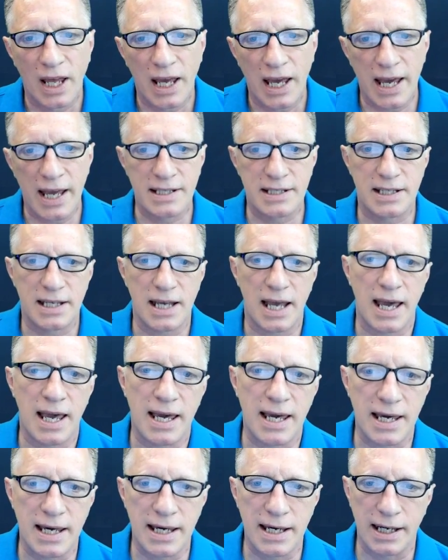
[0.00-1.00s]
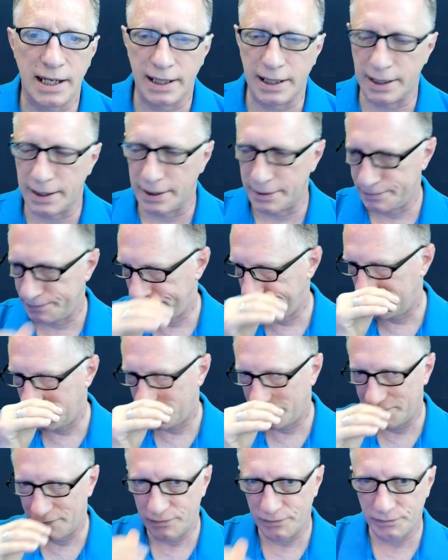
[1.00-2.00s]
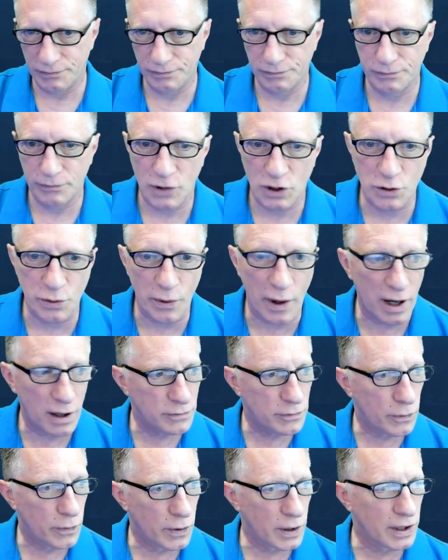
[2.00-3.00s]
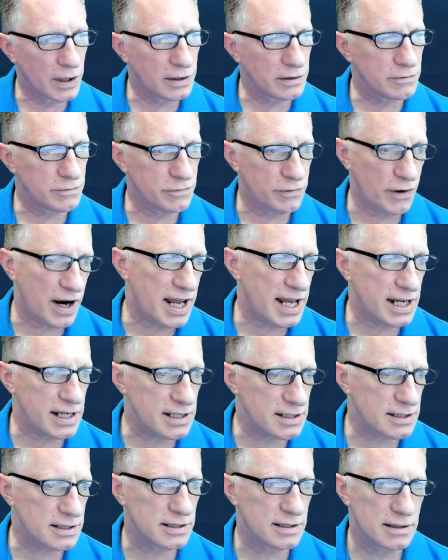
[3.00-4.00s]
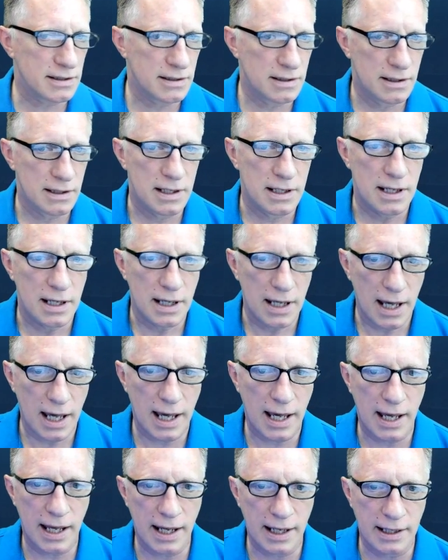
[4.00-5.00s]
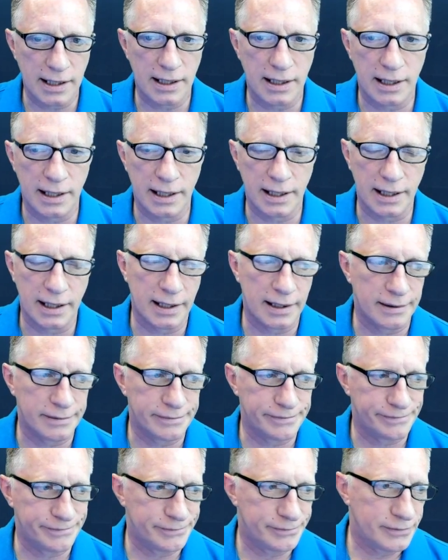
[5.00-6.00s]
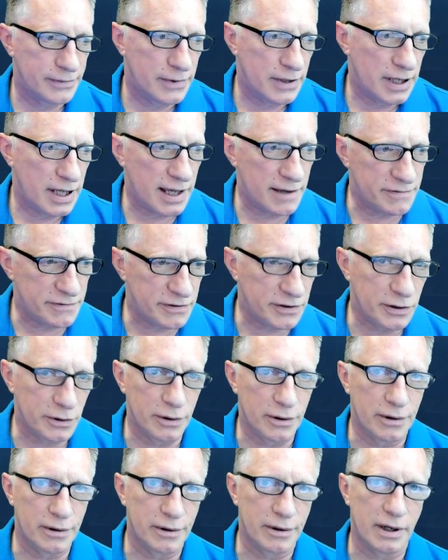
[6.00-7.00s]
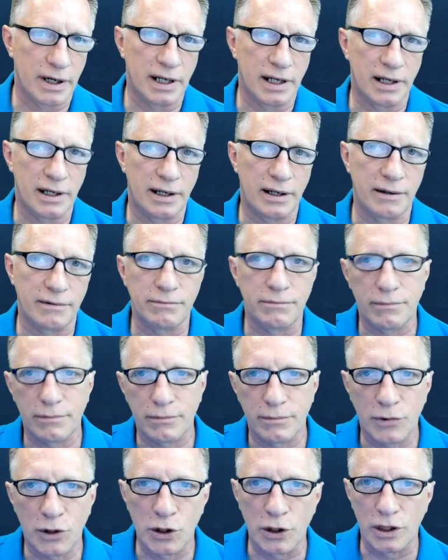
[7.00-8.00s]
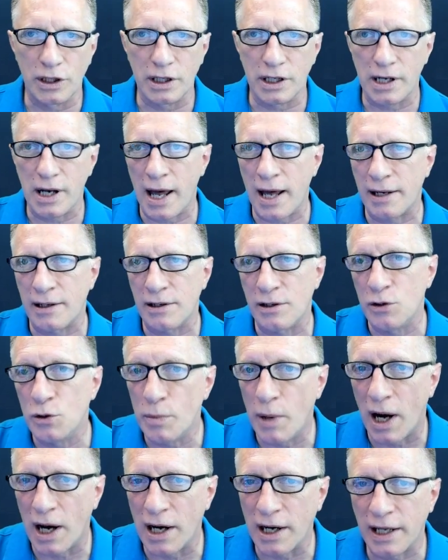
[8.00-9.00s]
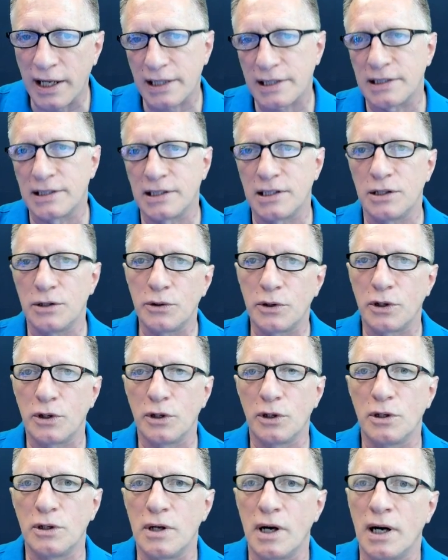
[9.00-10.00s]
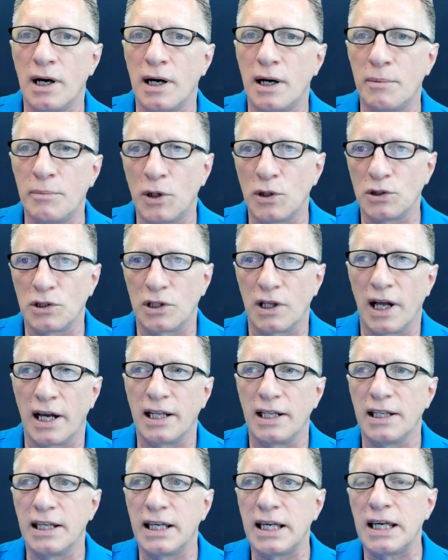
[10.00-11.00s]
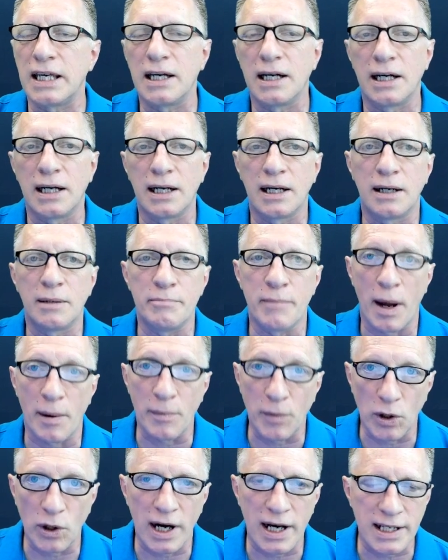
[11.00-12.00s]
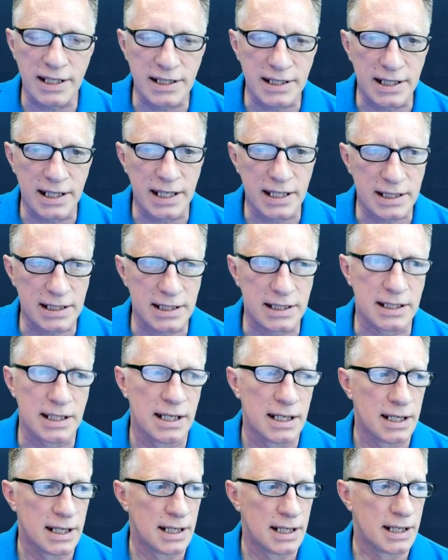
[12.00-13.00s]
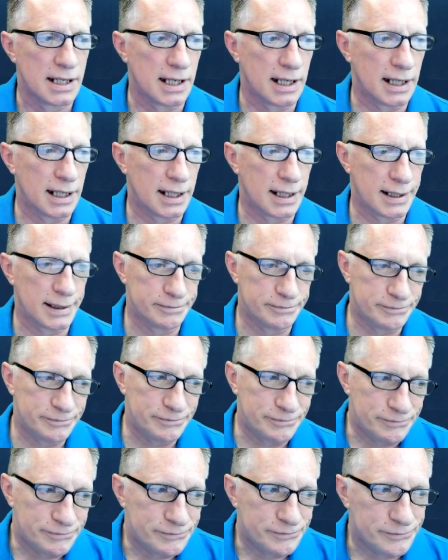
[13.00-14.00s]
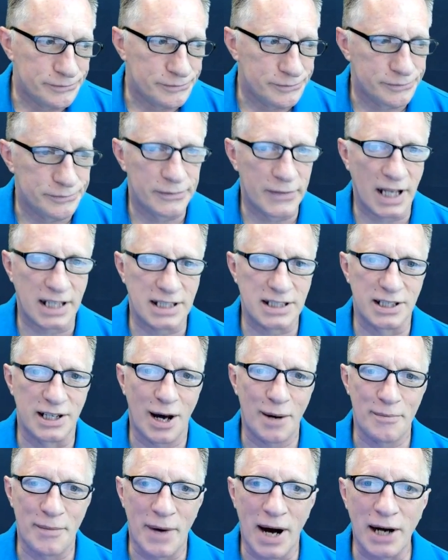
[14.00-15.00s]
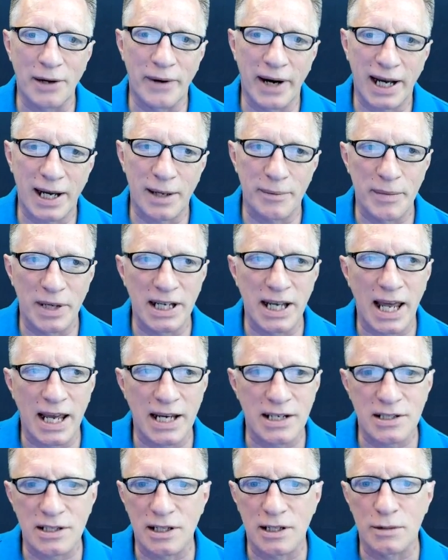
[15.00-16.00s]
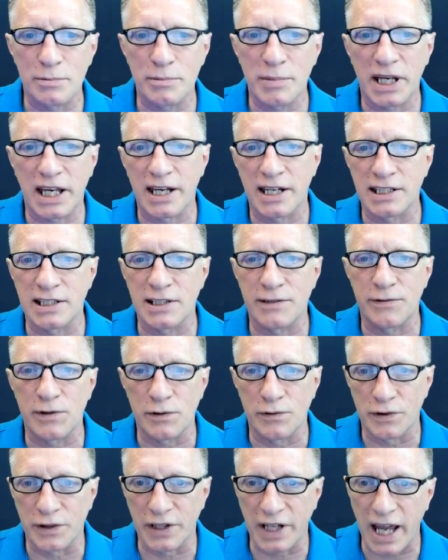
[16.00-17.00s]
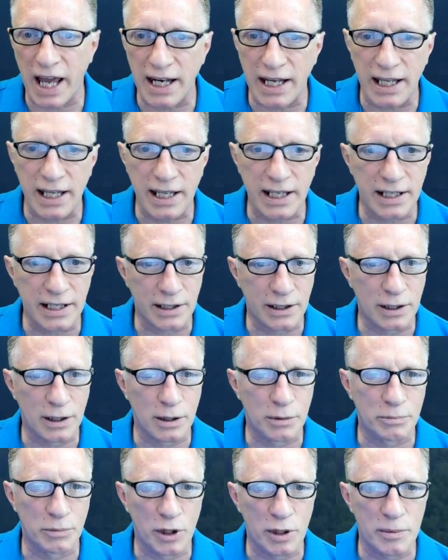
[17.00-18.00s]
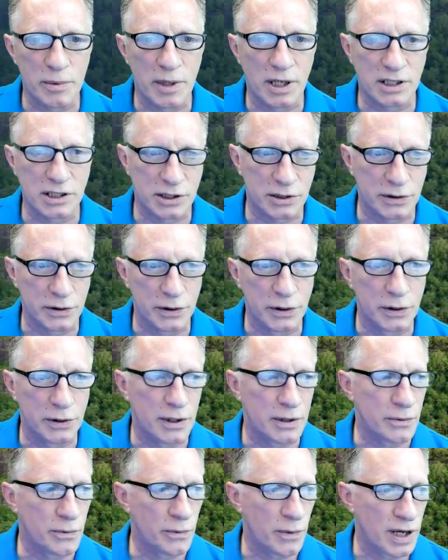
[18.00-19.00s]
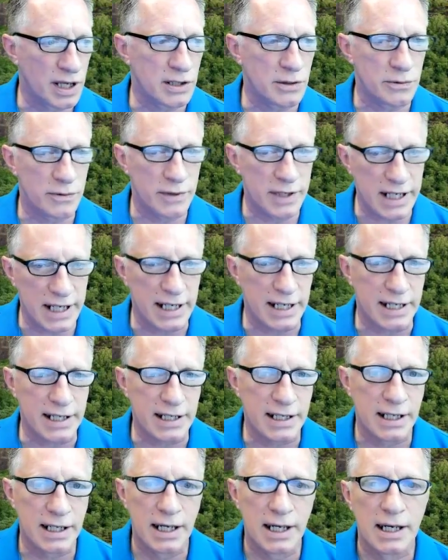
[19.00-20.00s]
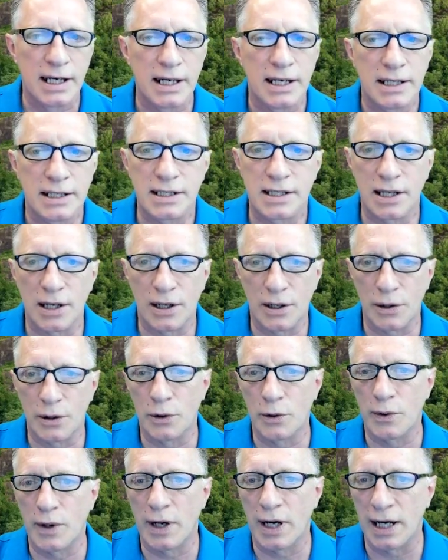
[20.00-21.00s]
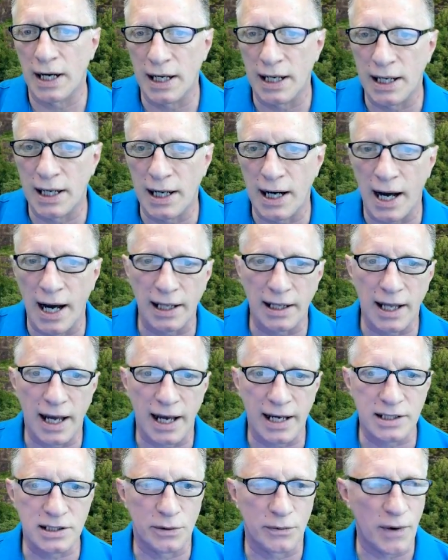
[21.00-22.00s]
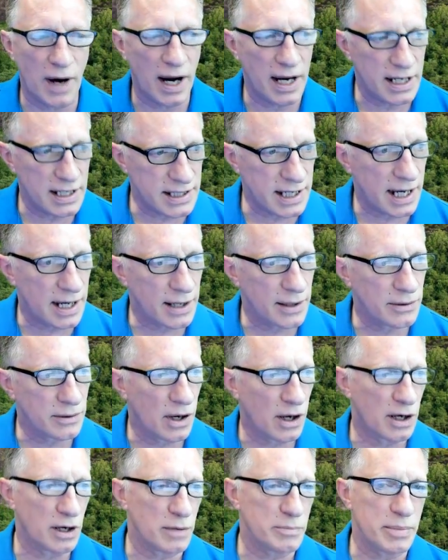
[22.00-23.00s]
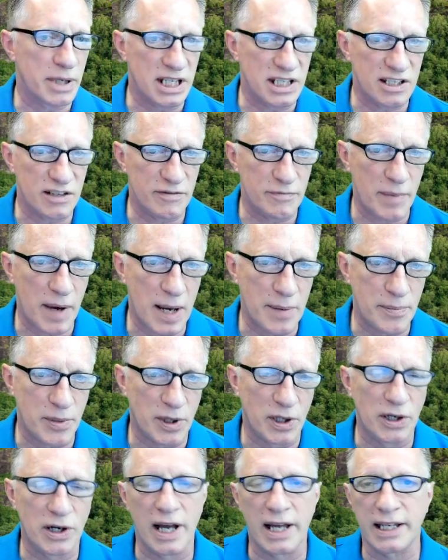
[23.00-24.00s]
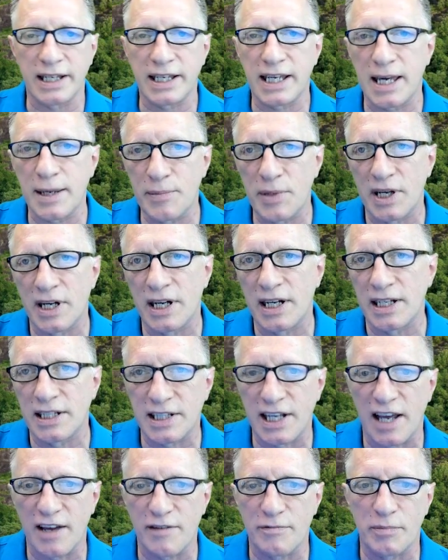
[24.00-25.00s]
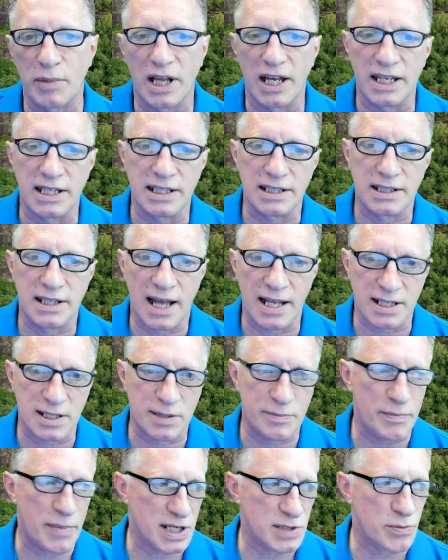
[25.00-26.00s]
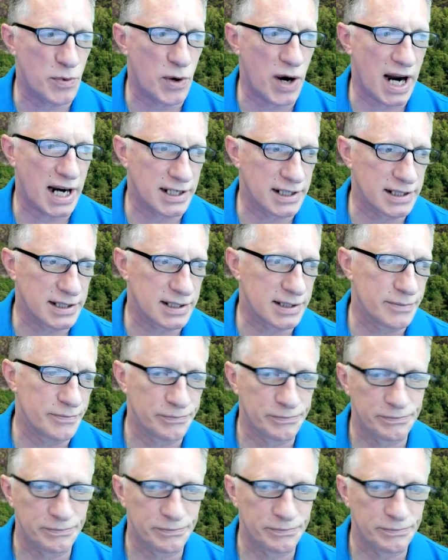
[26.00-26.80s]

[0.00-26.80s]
It's a 12-word phrase. And if you're good at mnemonics, you could most likely memorize this. That's not my recommendation, because if you forget it, you're pretty much screwed when you need it. So I like to write it down on a piece of paper and keep it in a safe place. That's best practice.